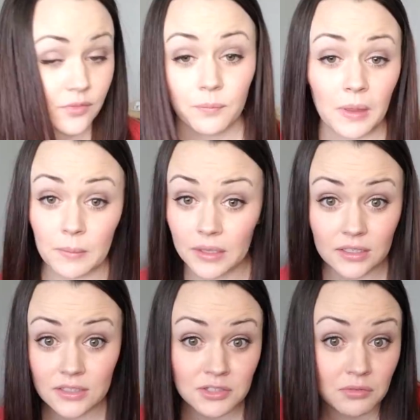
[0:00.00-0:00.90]
Maybe he
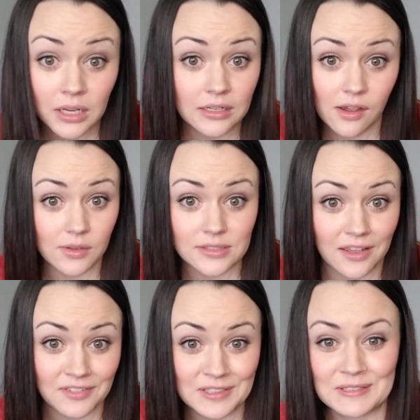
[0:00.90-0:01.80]
needs it right now. He's
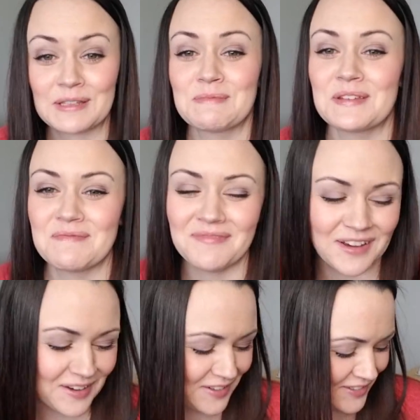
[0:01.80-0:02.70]
having some
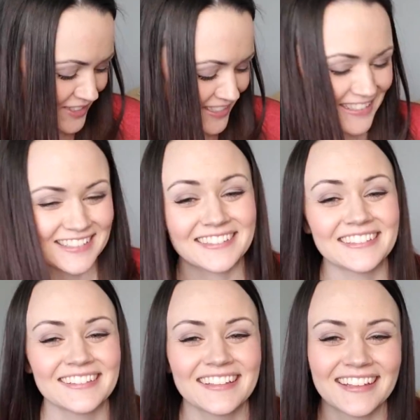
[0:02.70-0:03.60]
emotions,
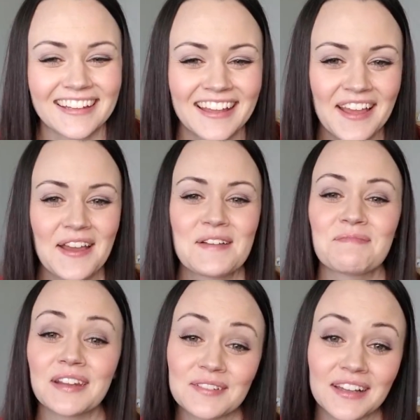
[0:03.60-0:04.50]
clearly.
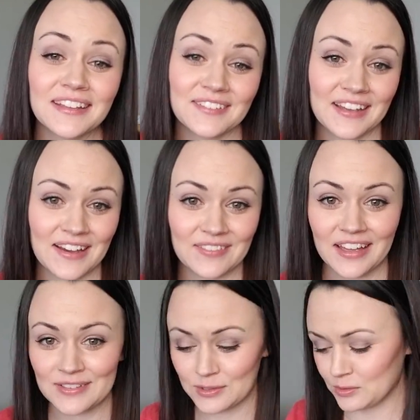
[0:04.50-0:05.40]
But I'm glad that we have that
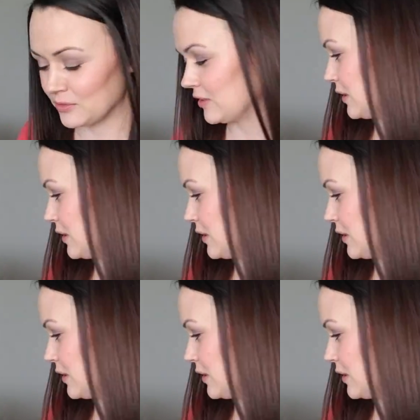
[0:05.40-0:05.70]
as a tool for